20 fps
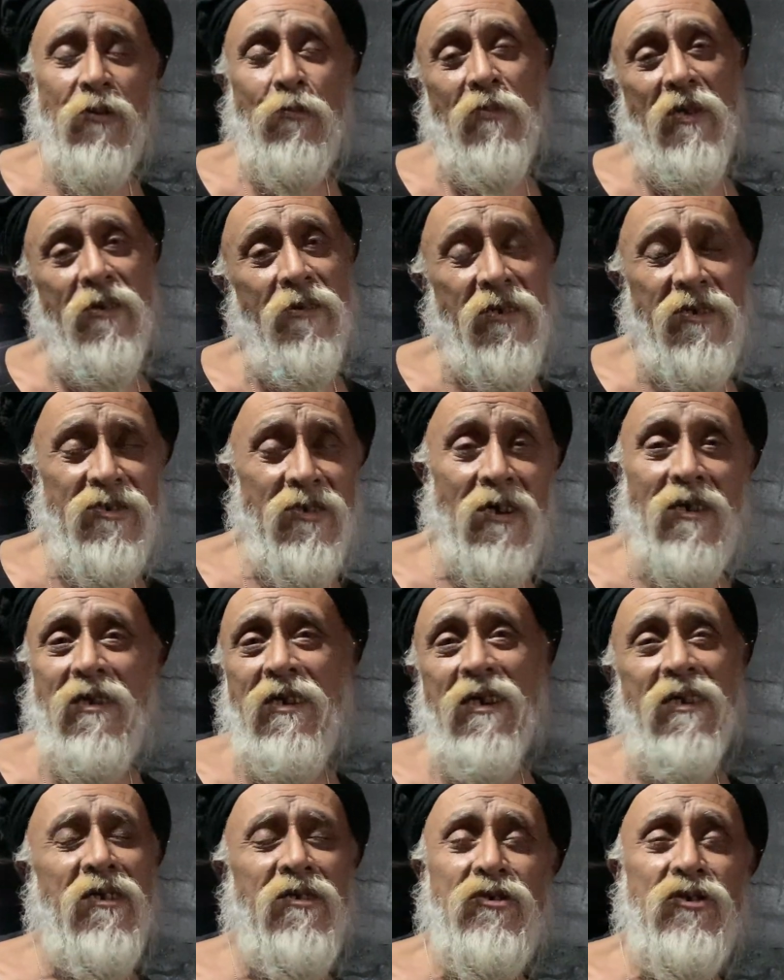me result
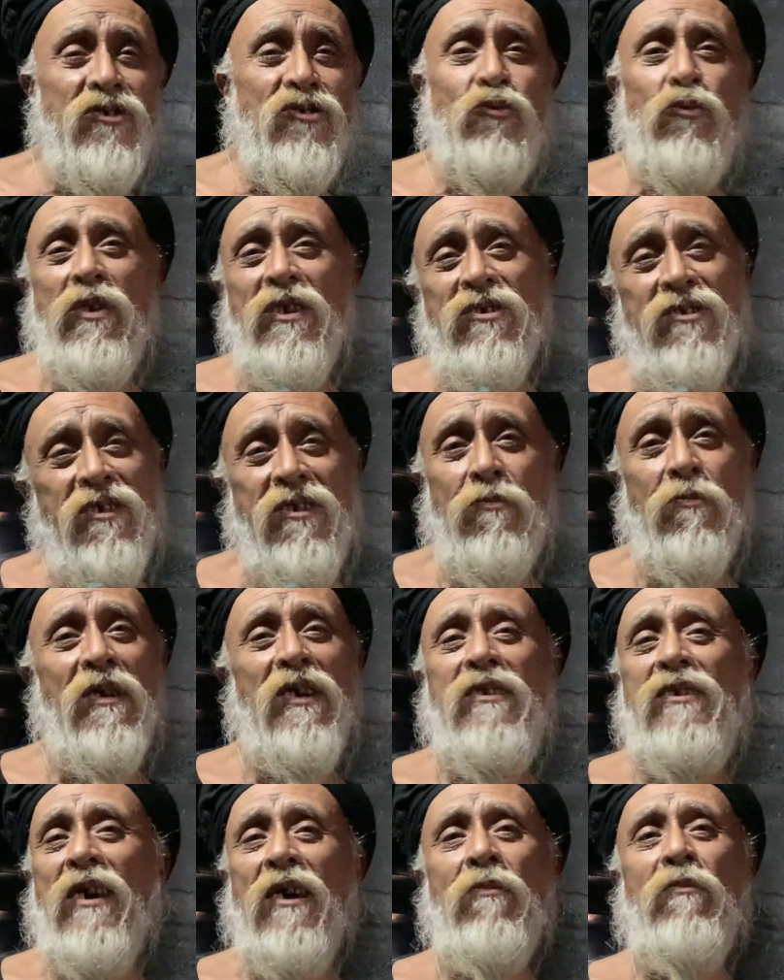and it just wasted my
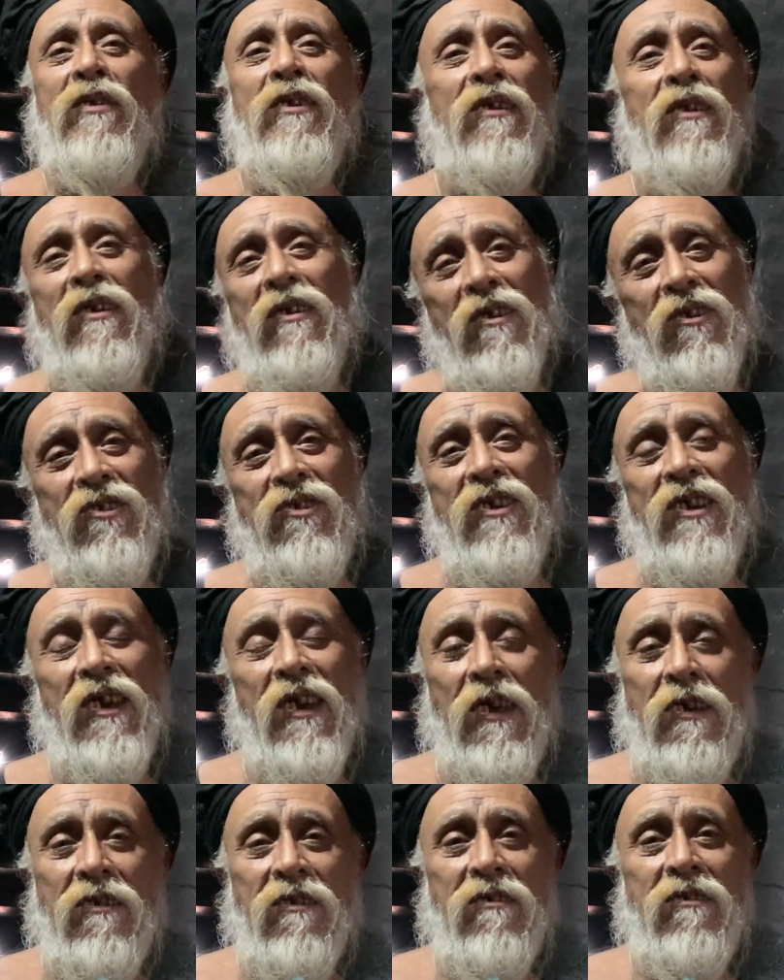time and energy. And